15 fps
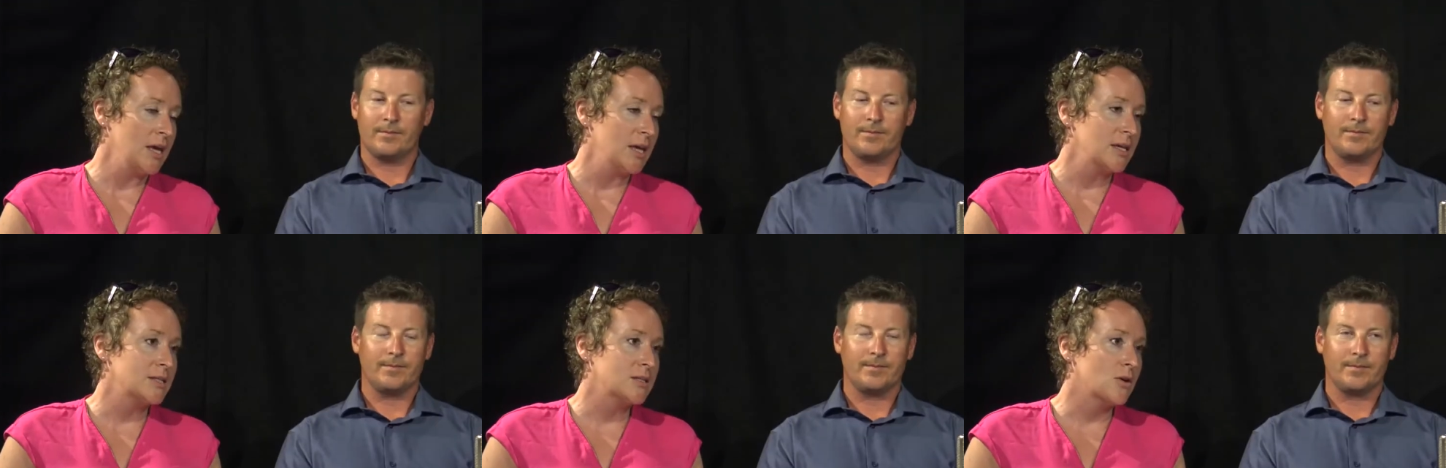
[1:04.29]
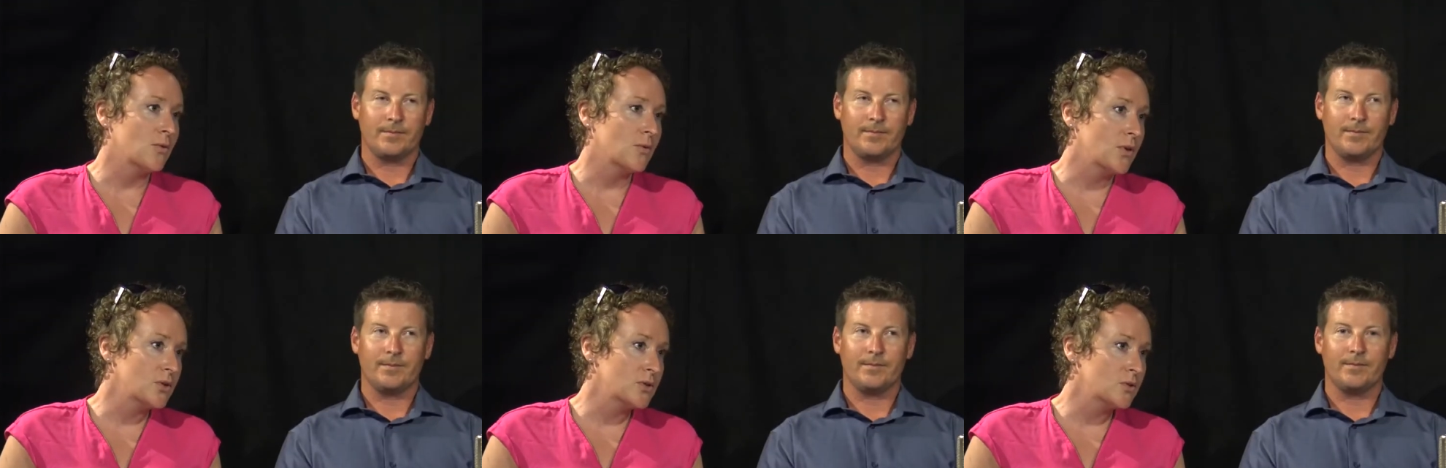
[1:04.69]
Speaker 1: So
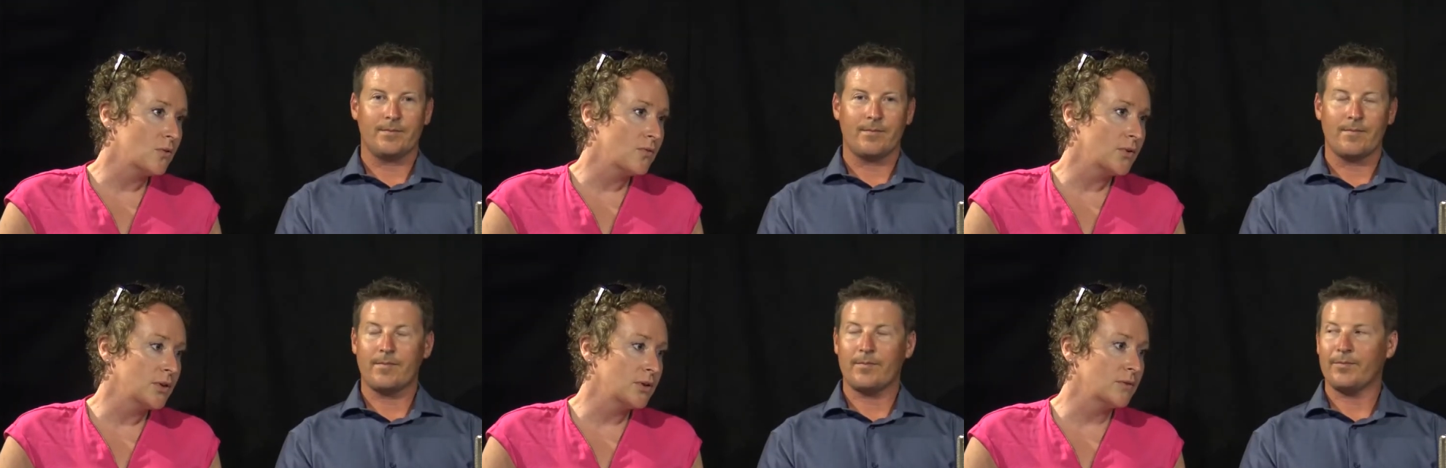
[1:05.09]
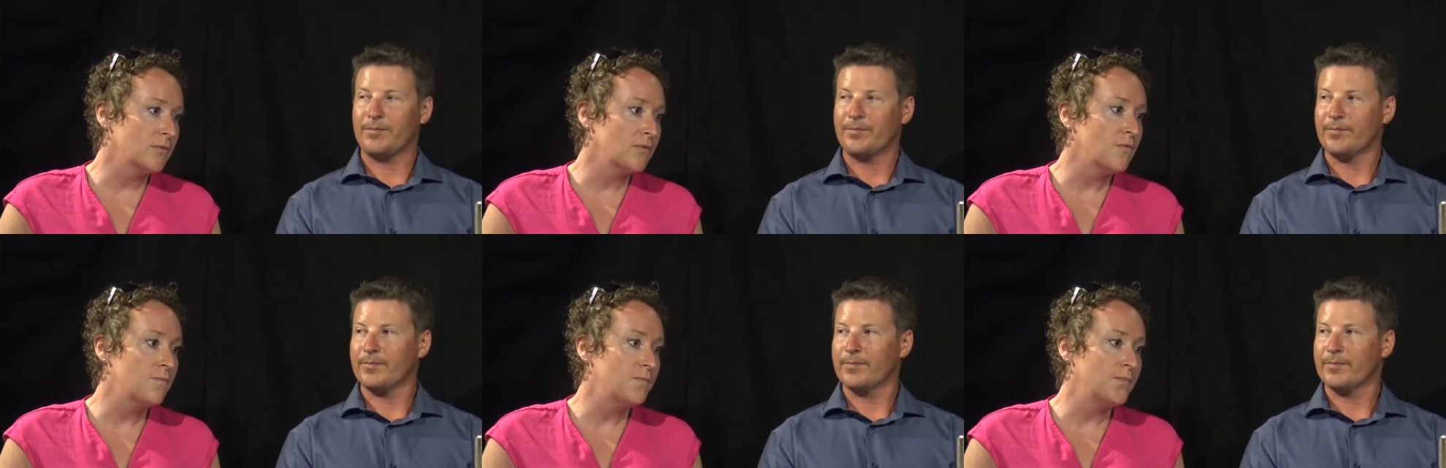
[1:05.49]
there's over
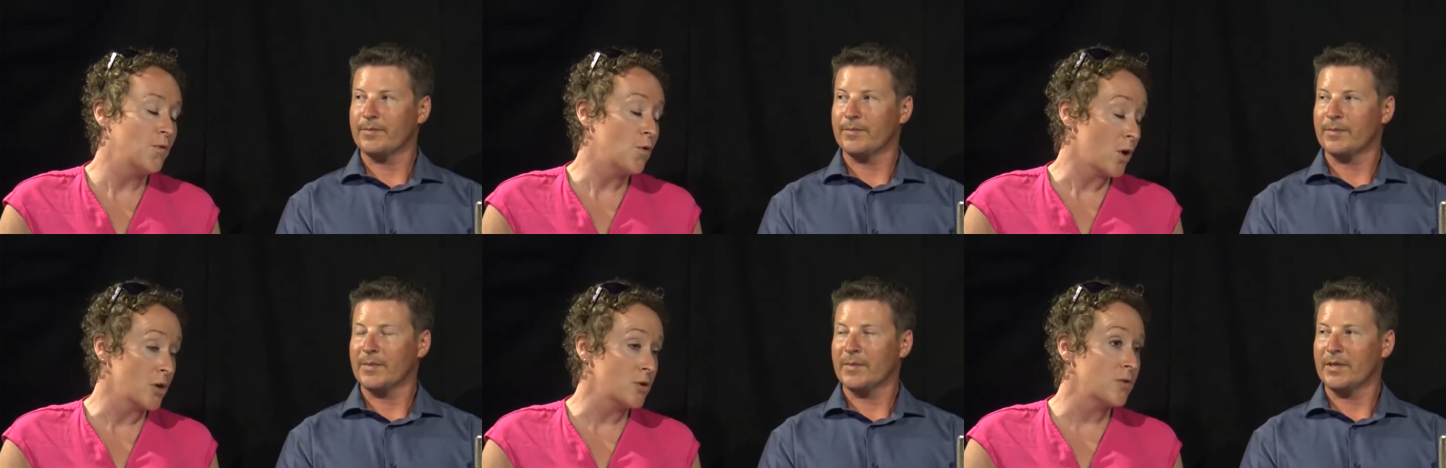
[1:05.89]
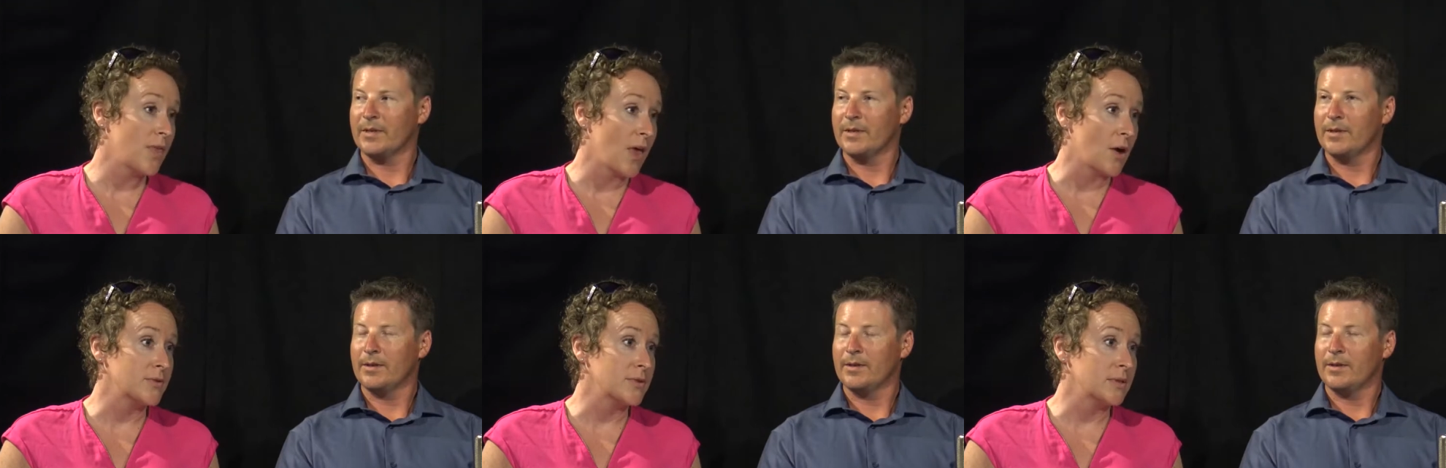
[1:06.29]
four hundred
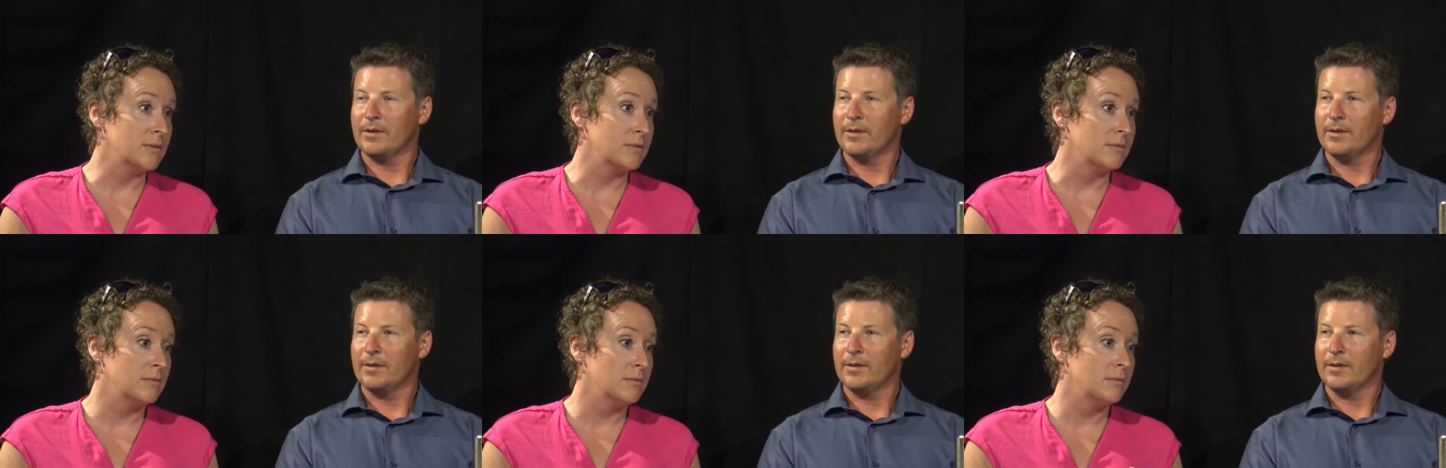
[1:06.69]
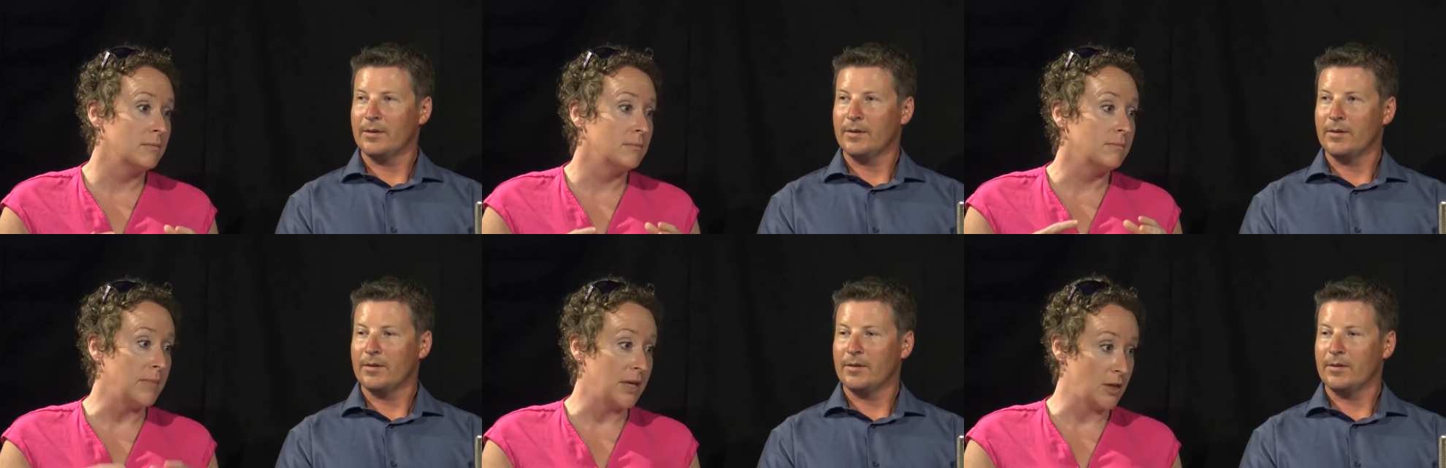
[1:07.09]
thousand
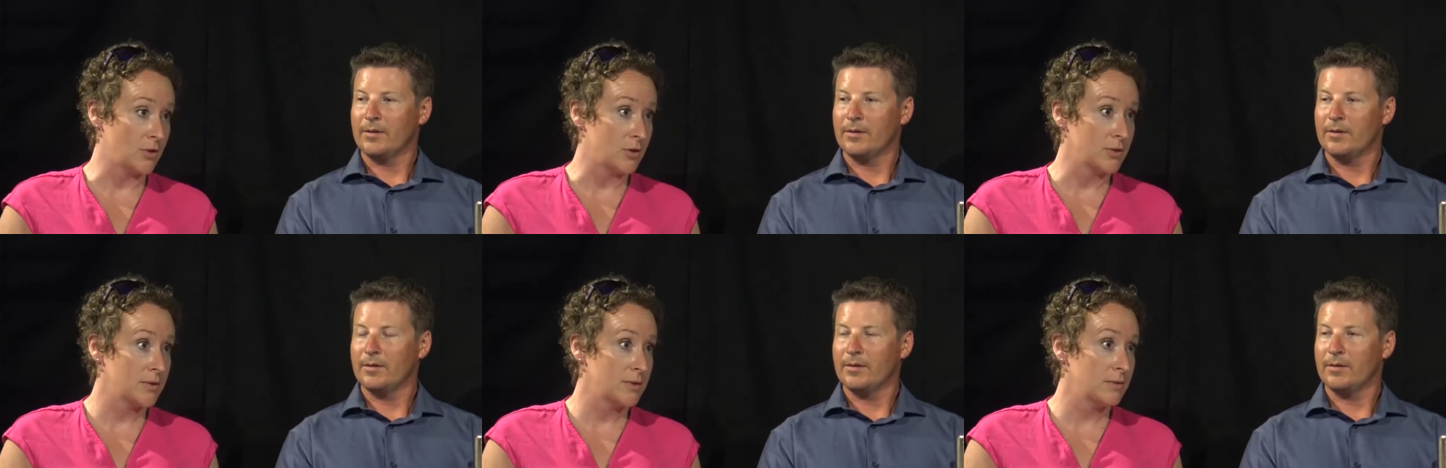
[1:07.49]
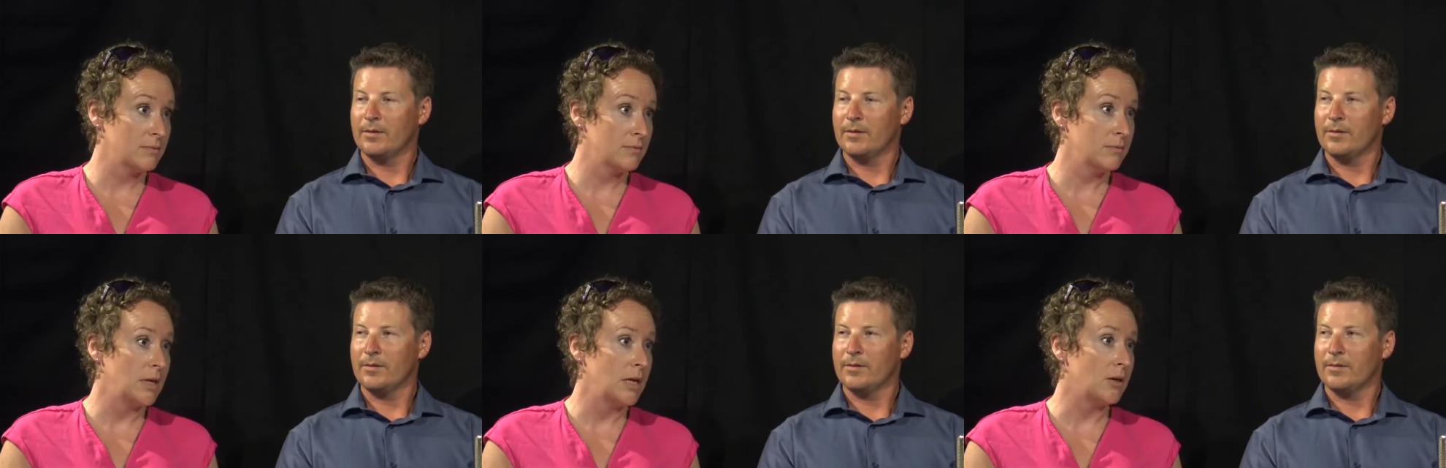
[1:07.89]
meters
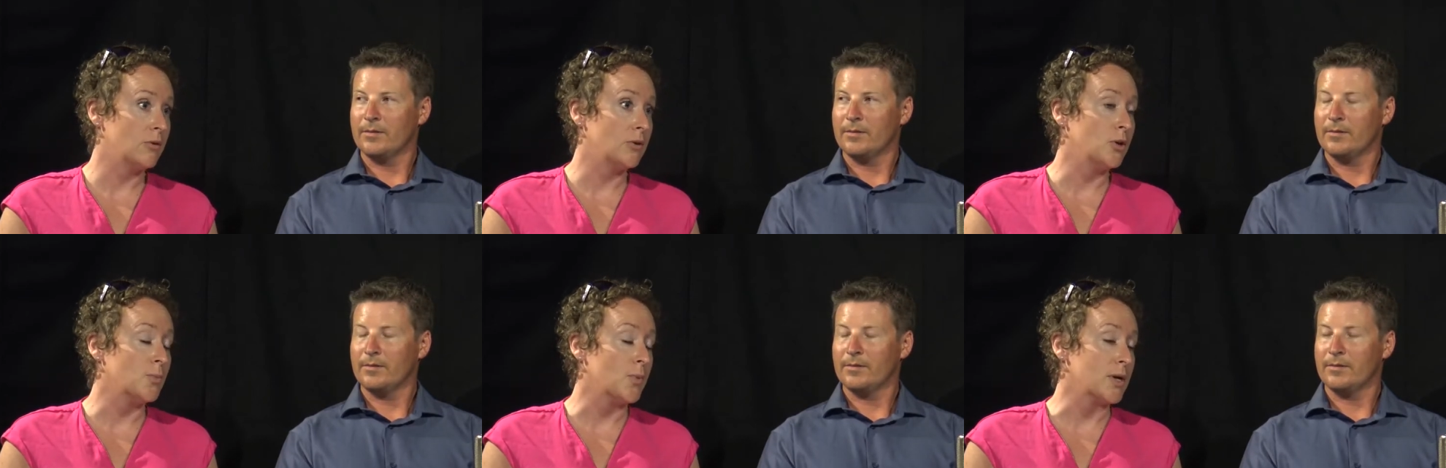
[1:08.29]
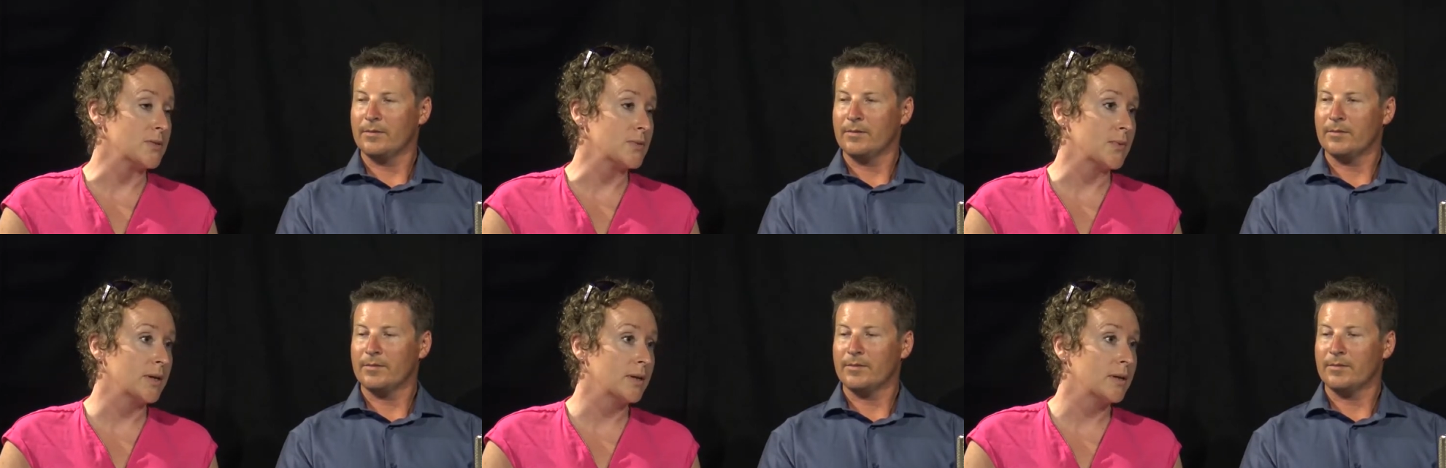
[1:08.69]
here in New
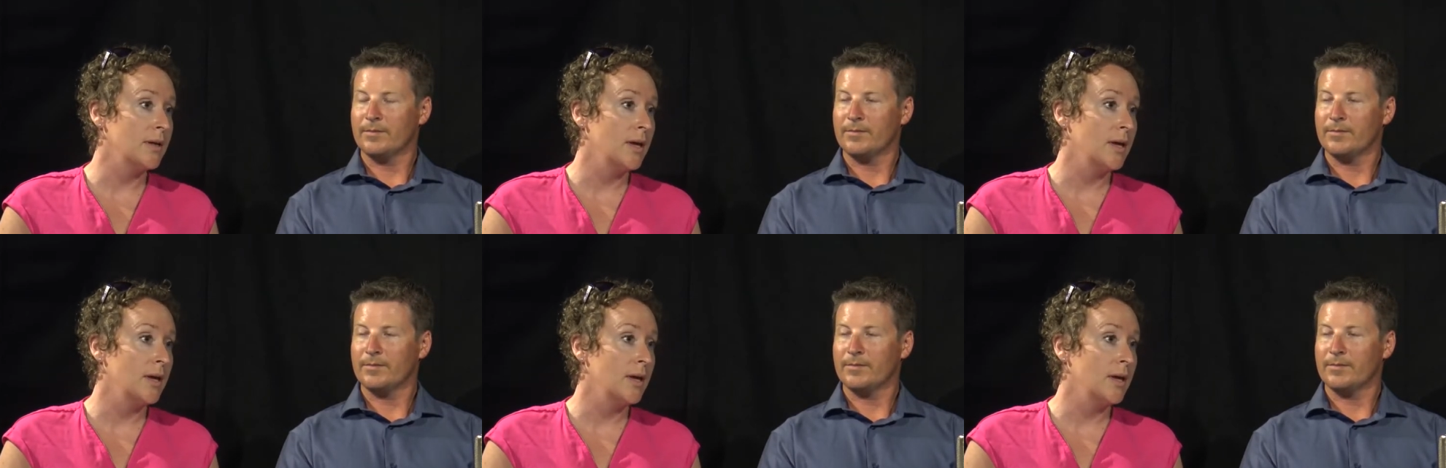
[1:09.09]
Brunswick.